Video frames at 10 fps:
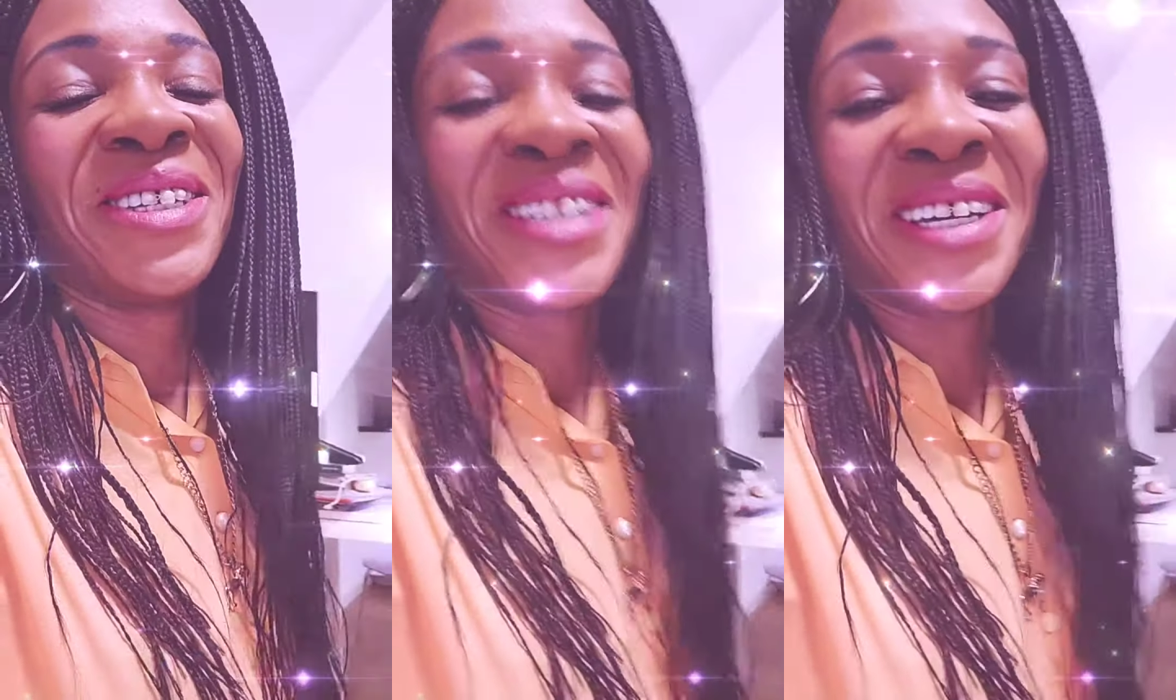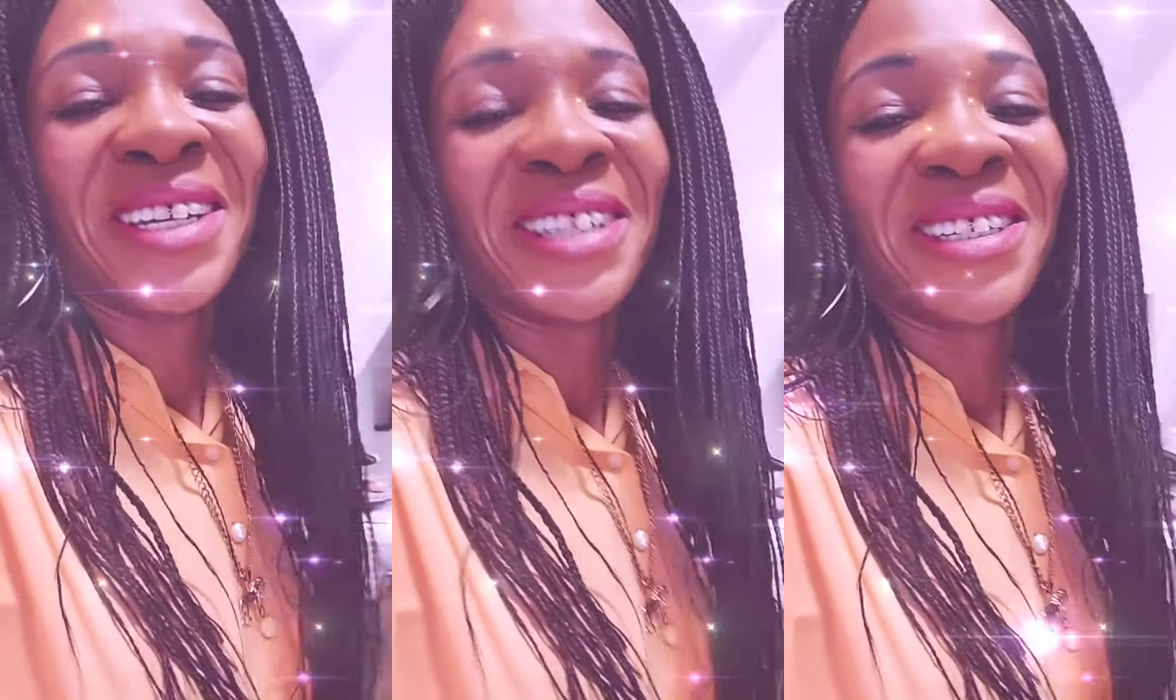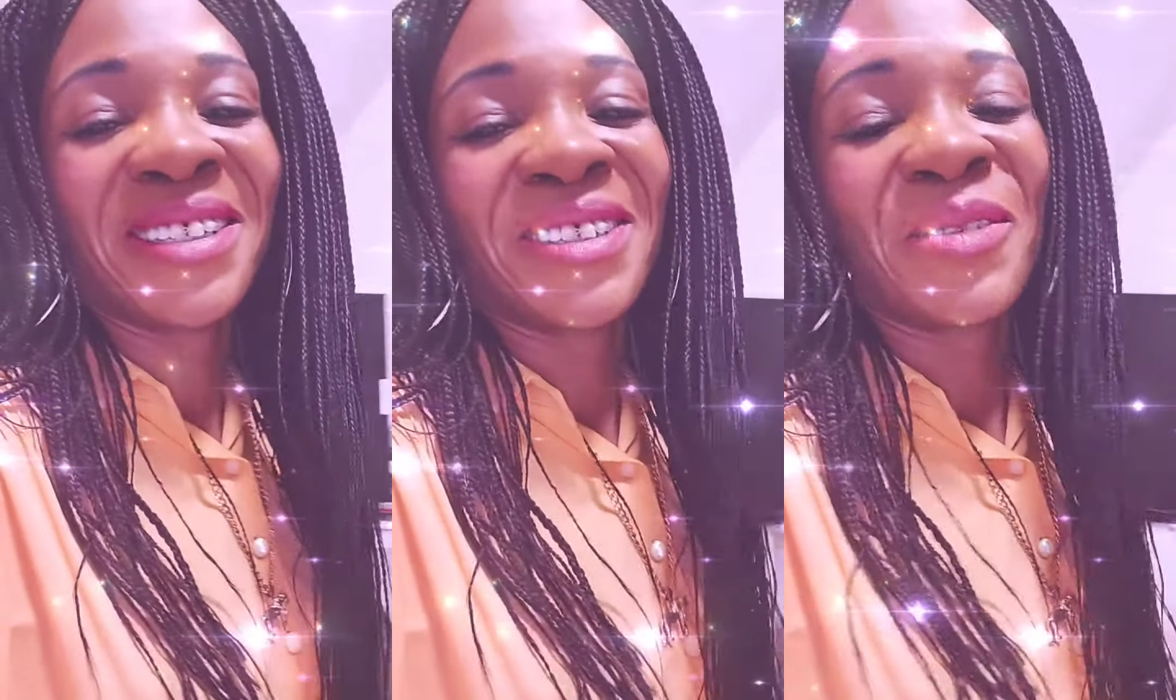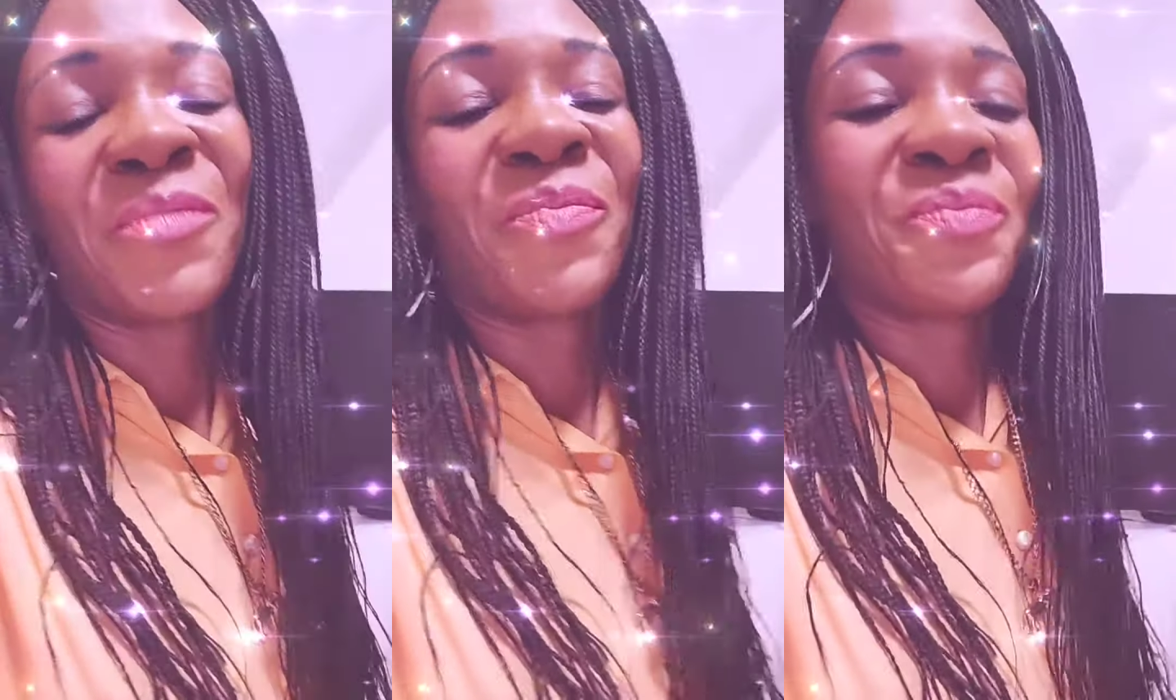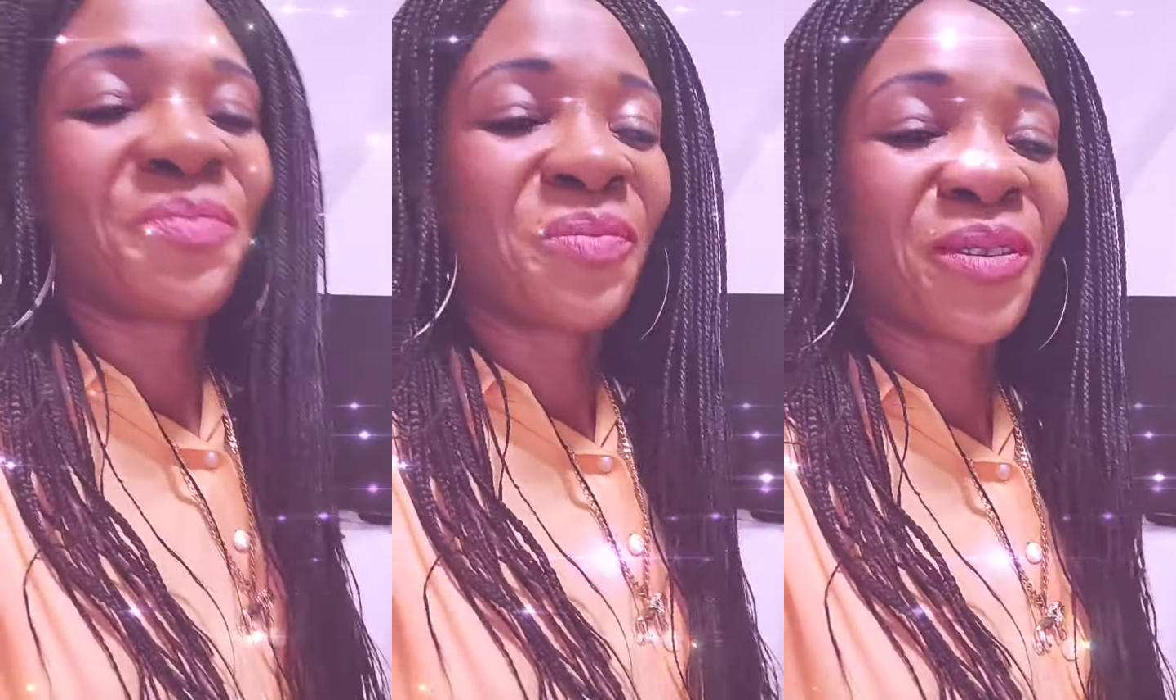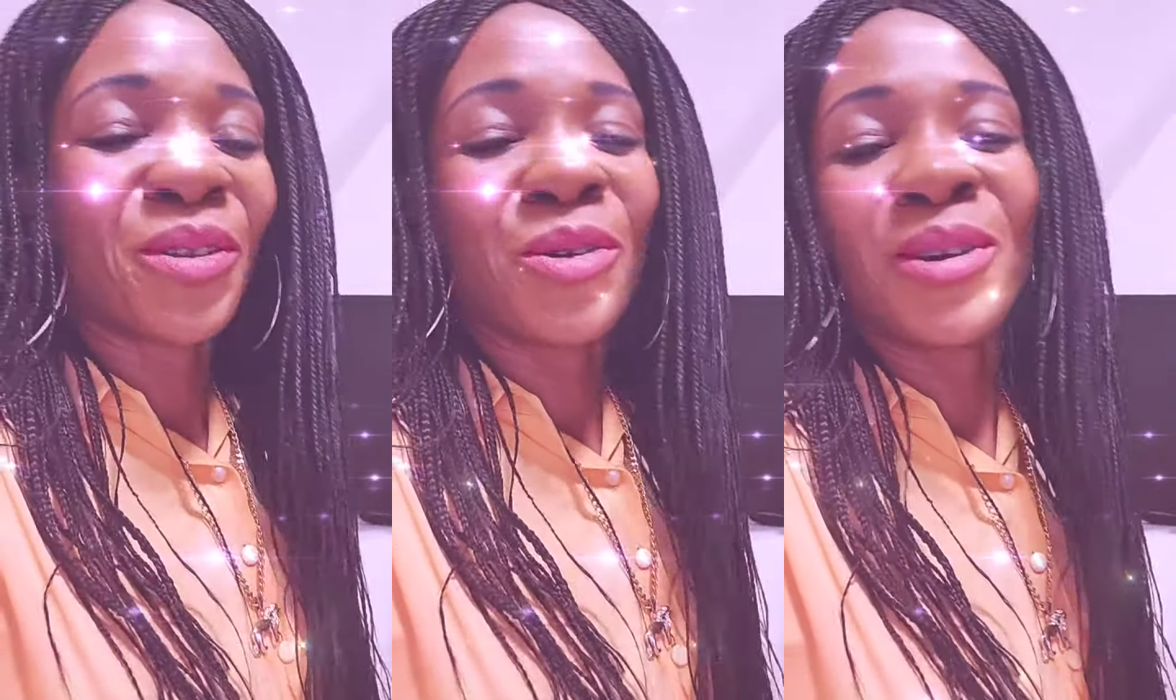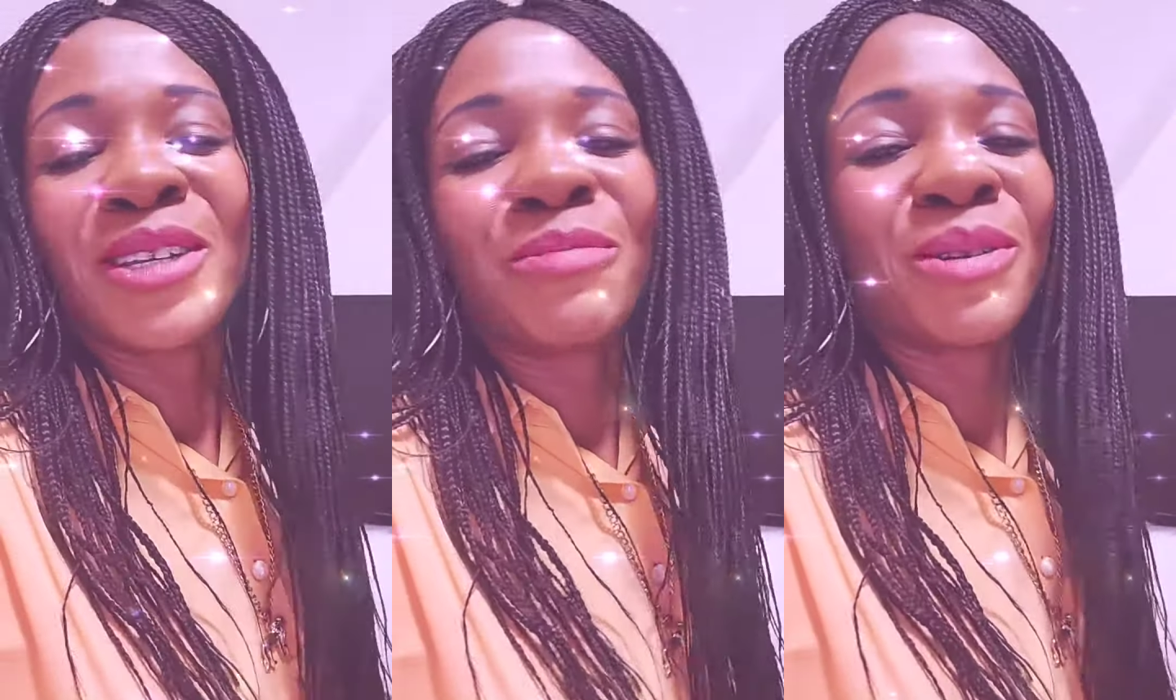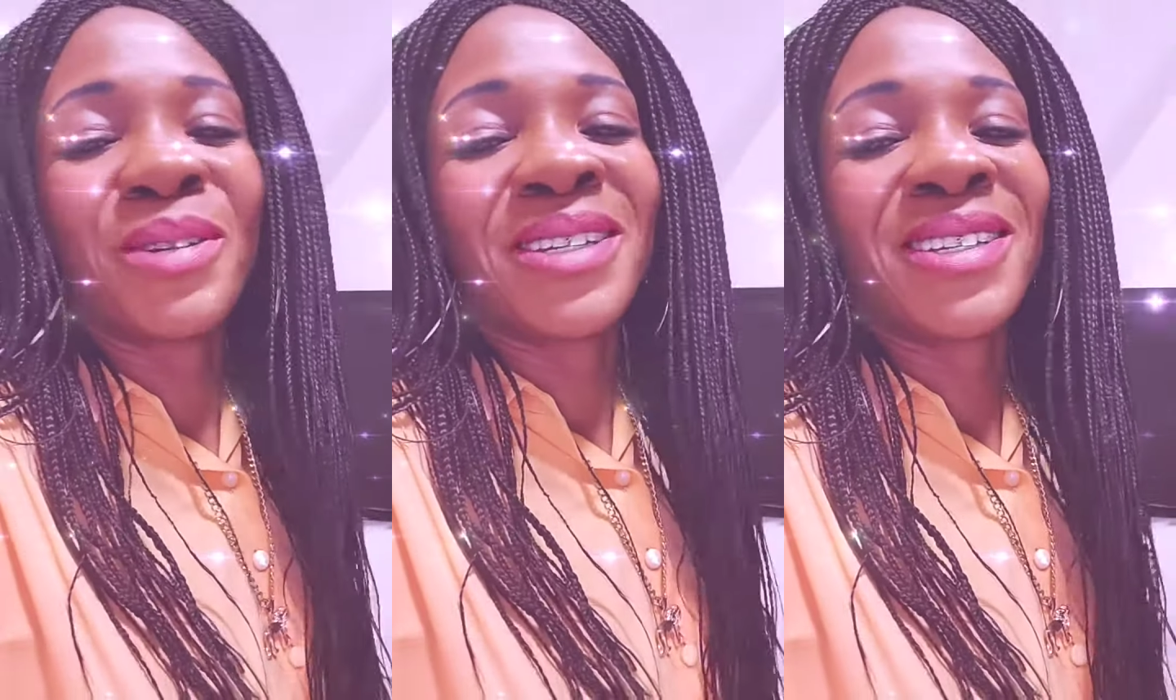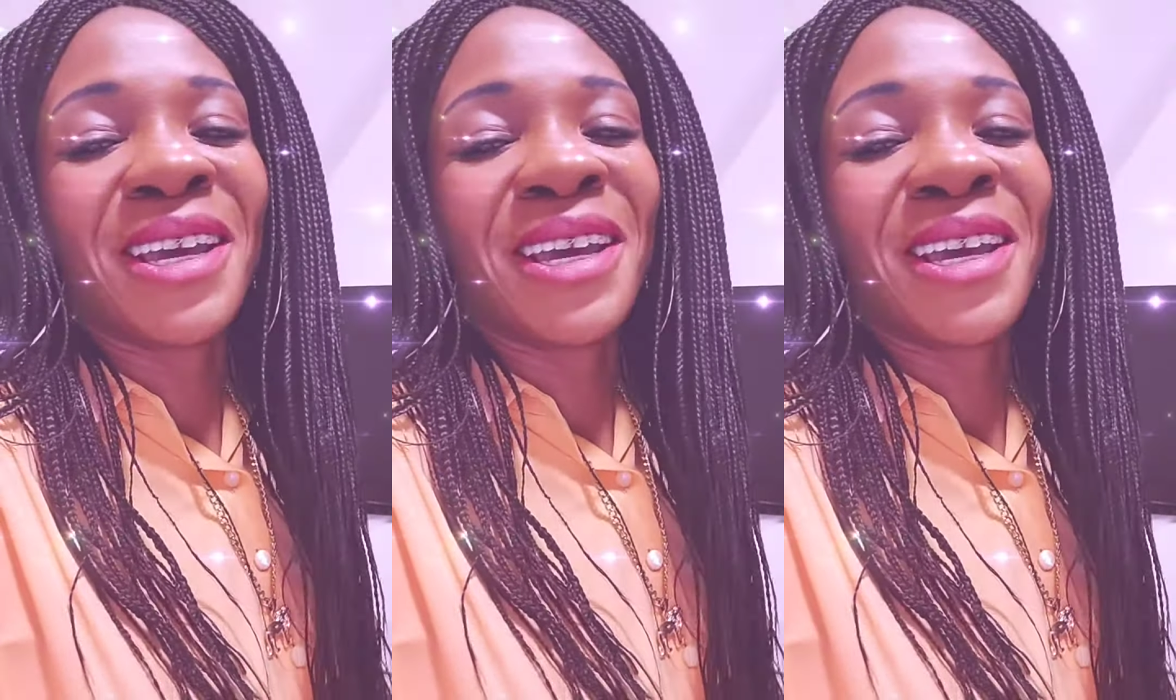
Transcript: yes. The Holy Spirit